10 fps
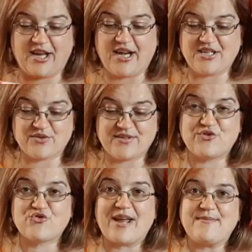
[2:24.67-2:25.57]
and I sort of
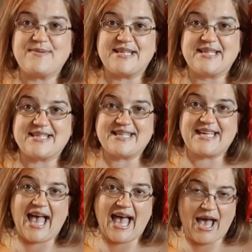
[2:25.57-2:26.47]
draped it to see
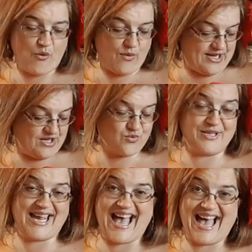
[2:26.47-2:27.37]
how it
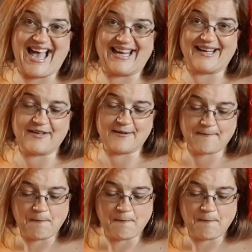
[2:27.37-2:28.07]
would hang.